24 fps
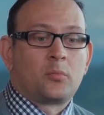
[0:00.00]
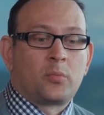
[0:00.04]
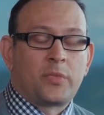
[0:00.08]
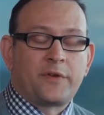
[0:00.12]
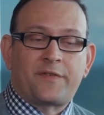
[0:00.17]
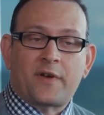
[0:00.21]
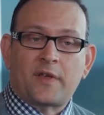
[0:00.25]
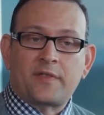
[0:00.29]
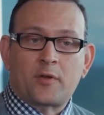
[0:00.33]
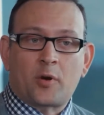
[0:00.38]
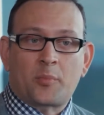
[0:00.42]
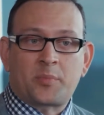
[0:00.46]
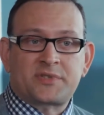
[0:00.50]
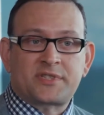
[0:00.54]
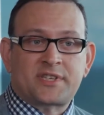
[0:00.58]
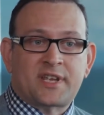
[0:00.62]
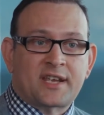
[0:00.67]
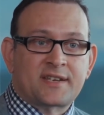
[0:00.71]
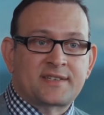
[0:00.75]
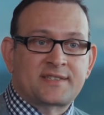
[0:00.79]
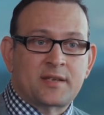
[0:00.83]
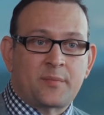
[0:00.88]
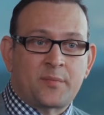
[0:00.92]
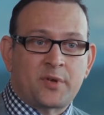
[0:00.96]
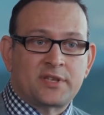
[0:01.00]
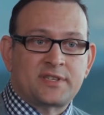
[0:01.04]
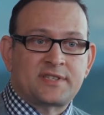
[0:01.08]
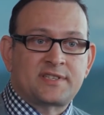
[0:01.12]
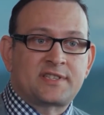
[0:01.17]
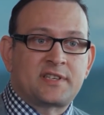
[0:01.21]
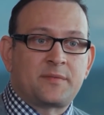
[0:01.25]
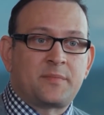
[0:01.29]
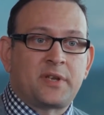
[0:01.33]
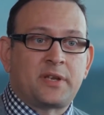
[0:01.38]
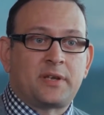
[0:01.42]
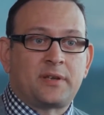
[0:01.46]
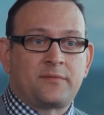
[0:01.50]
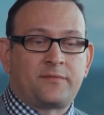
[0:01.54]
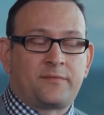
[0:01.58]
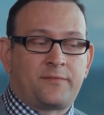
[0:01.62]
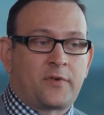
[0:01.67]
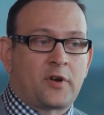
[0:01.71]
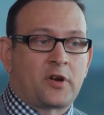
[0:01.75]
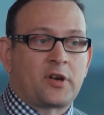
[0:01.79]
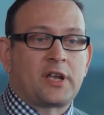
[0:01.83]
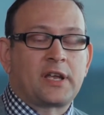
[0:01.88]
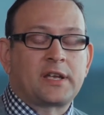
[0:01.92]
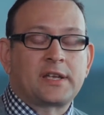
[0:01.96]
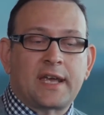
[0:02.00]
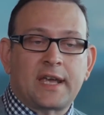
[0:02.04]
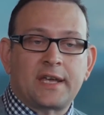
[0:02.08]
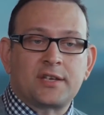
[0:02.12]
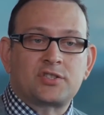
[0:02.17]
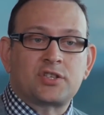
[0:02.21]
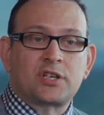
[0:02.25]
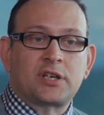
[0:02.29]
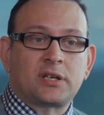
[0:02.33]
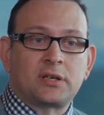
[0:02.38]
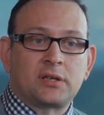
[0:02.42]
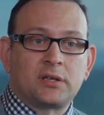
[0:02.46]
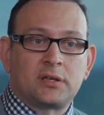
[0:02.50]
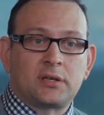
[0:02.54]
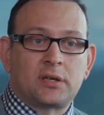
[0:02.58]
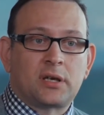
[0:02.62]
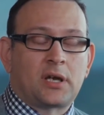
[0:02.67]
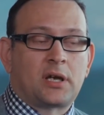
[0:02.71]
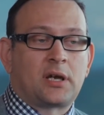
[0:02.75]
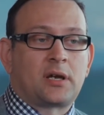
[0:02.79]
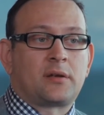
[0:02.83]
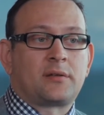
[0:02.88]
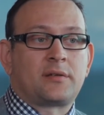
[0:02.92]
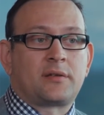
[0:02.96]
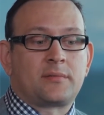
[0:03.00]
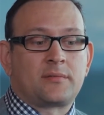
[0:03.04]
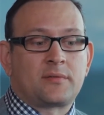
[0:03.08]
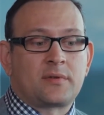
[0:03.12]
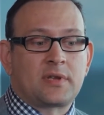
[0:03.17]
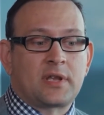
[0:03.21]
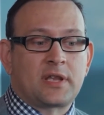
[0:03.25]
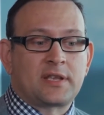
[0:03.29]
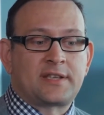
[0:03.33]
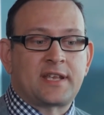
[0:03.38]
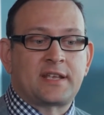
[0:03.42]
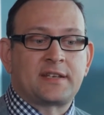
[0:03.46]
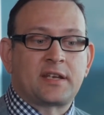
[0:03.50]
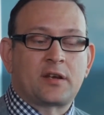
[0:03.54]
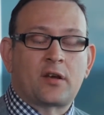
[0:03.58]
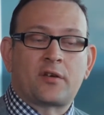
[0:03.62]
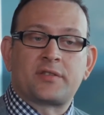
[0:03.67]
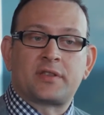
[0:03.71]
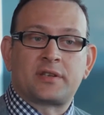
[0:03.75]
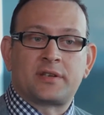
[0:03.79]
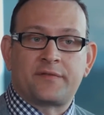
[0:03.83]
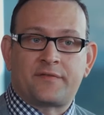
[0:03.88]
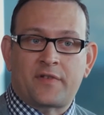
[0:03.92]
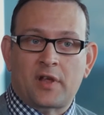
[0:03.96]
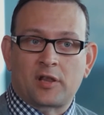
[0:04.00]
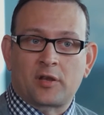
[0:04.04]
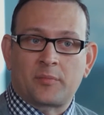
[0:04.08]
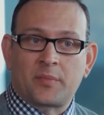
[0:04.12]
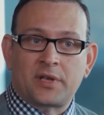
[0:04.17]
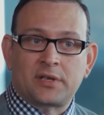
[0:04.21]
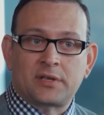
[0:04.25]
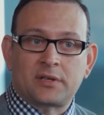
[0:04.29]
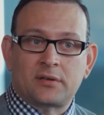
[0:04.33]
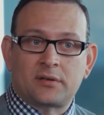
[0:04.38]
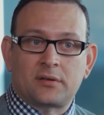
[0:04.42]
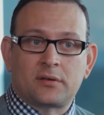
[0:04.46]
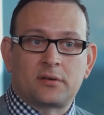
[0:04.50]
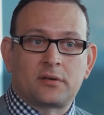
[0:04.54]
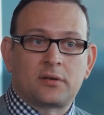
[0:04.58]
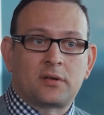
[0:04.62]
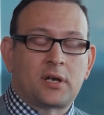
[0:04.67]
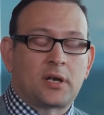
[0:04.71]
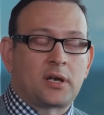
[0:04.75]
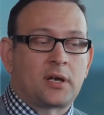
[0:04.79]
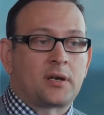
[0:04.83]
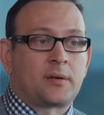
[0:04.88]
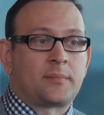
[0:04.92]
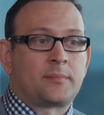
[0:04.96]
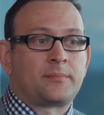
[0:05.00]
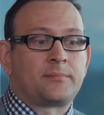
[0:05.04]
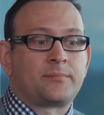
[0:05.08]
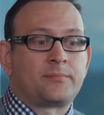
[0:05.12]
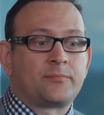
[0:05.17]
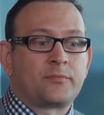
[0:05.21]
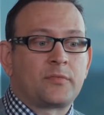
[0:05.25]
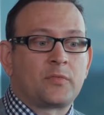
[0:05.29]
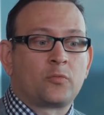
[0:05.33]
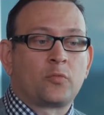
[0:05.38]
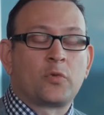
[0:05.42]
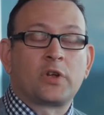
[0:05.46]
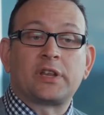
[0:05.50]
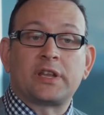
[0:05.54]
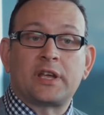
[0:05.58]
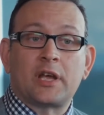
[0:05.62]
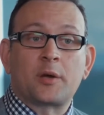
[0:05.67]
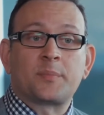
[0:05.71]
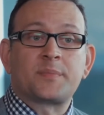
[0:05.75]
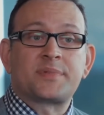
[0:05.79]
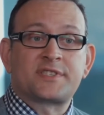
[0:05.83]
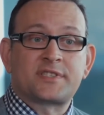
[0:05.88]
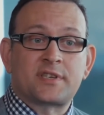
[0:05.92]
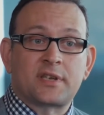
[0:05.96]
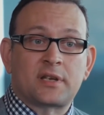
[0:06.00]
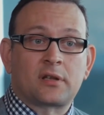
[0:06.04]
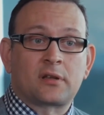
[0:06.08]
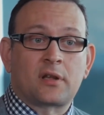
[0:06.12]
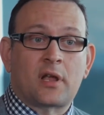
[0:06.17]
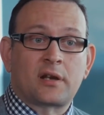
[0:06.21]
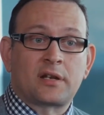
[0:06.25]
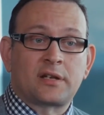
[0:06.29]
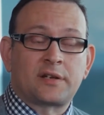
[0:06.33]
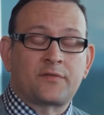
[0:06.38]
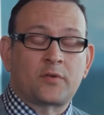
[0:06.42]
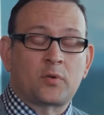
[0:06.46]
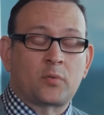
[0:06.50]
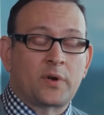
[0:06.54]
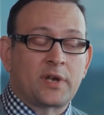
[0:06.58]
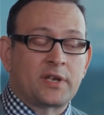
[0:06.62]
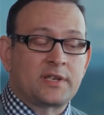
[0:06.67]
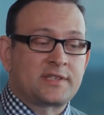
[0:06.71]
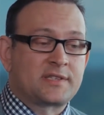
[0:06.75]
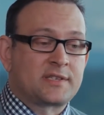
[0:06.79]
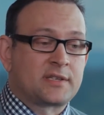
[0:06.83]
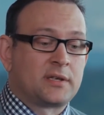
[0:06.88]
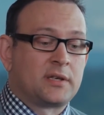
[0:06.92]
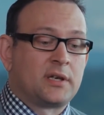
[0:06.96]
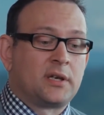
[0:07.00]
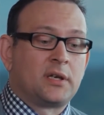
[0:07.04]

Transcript: We find the OpenStack summits to be very engaging. Attending all the development really helps in a lot of different ways.